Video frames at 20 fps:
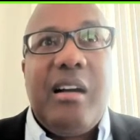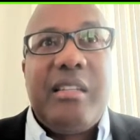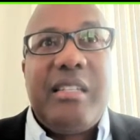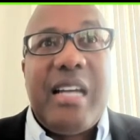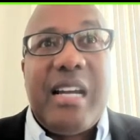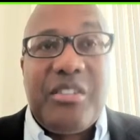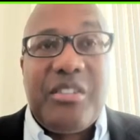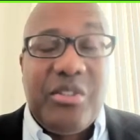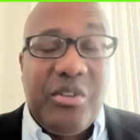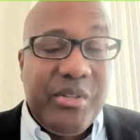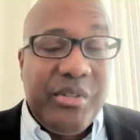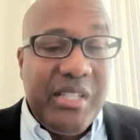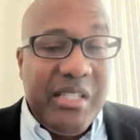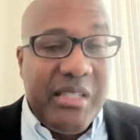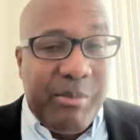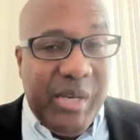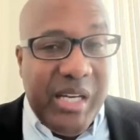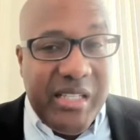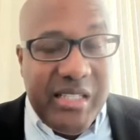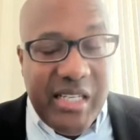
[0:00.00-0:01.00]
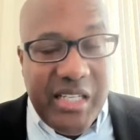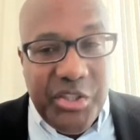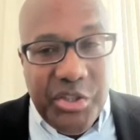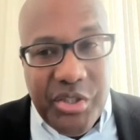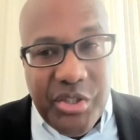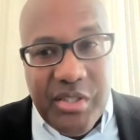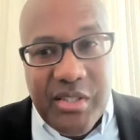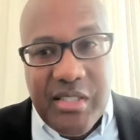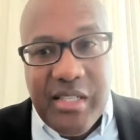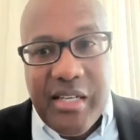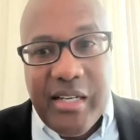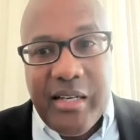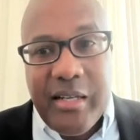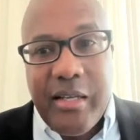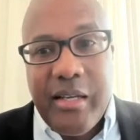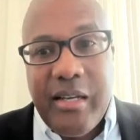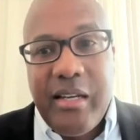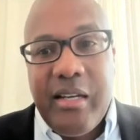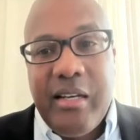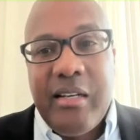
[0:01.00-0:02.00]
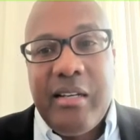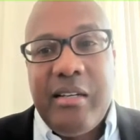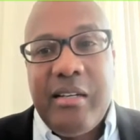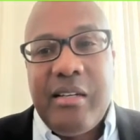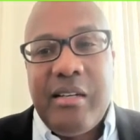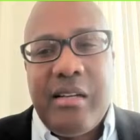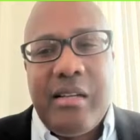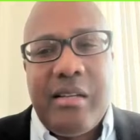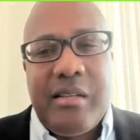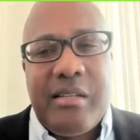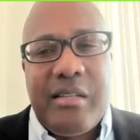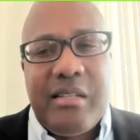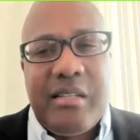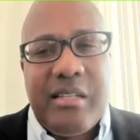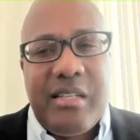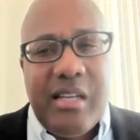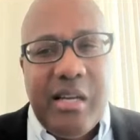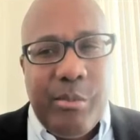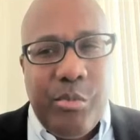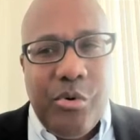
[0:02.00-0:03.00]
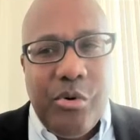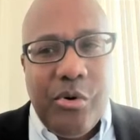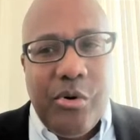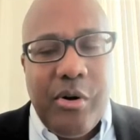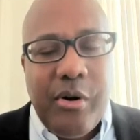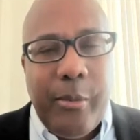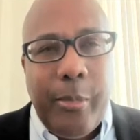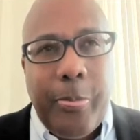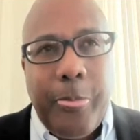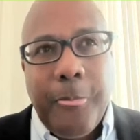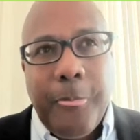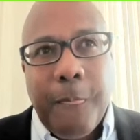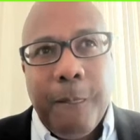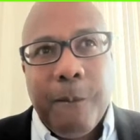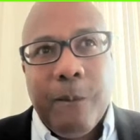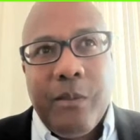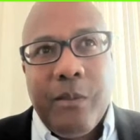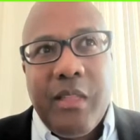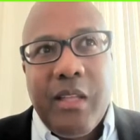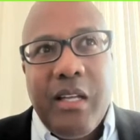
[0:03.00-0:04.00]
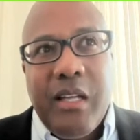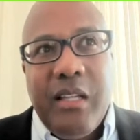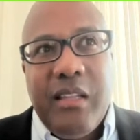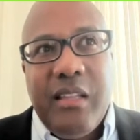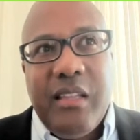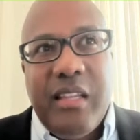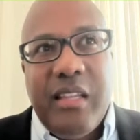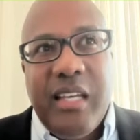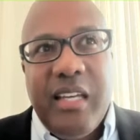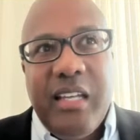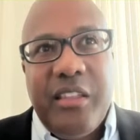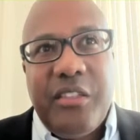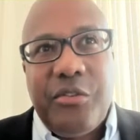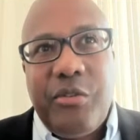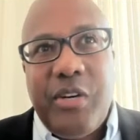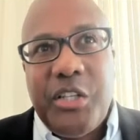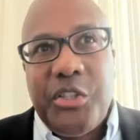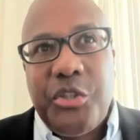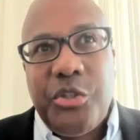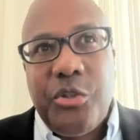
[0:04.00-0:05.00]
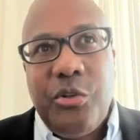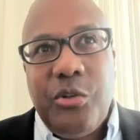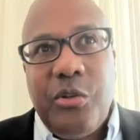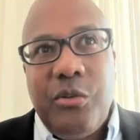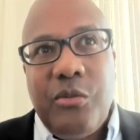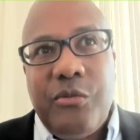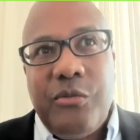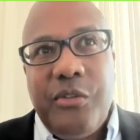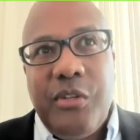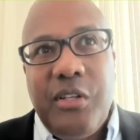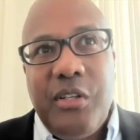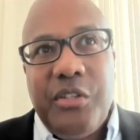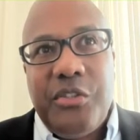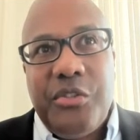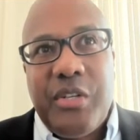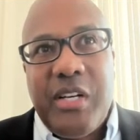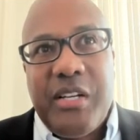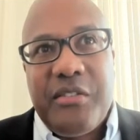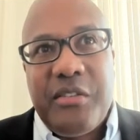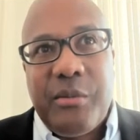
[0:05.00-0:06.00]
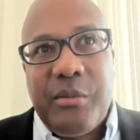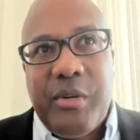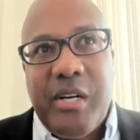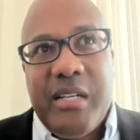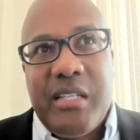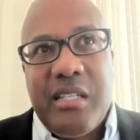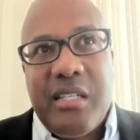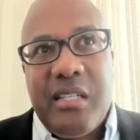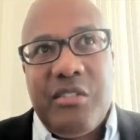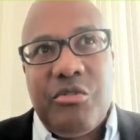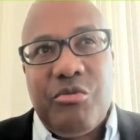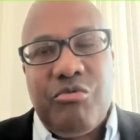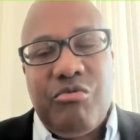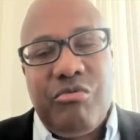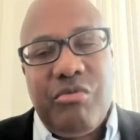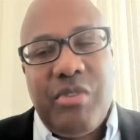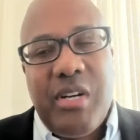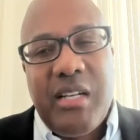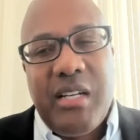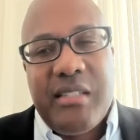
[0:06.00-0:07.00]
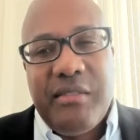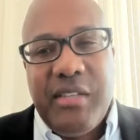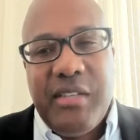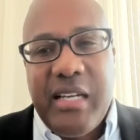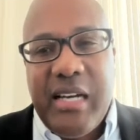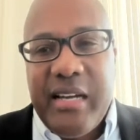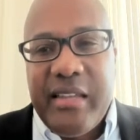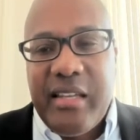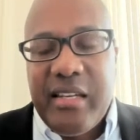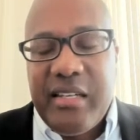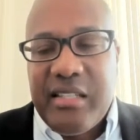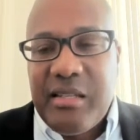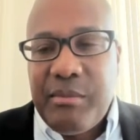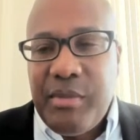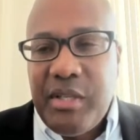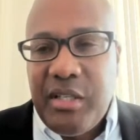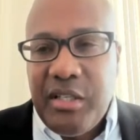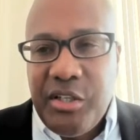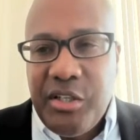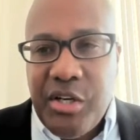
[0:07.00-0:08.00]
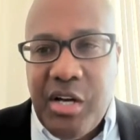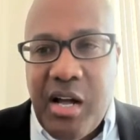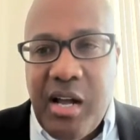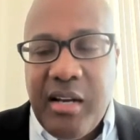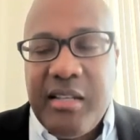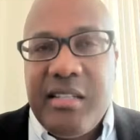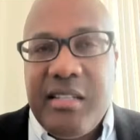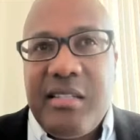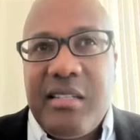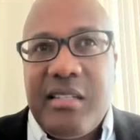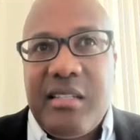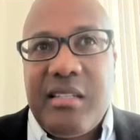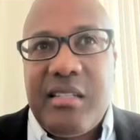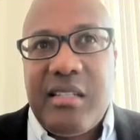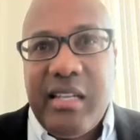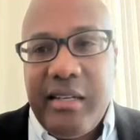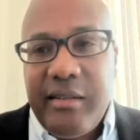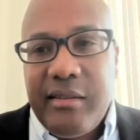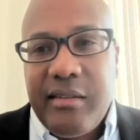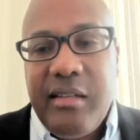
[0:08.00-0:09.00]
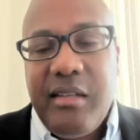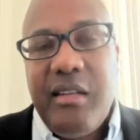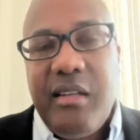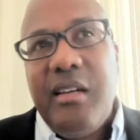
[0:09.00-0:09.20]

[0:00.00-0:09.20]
tax authorities pay attention to it. In Singapore, the threshold for transfer pricing is relatively high. I think it's $1 million Sing.